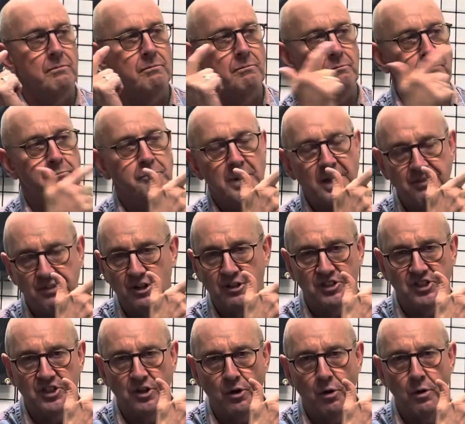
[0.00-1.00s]
but their
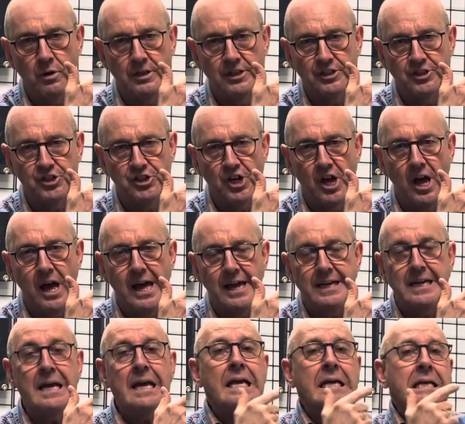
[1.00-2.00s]
sole is shot.
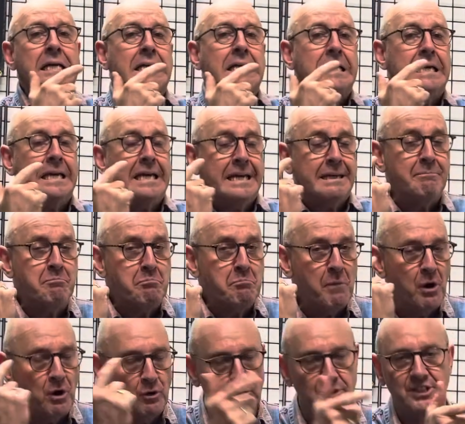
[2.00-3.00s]
In
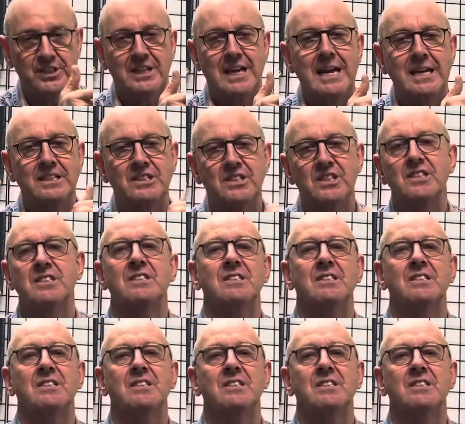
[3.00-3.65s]
most cases, they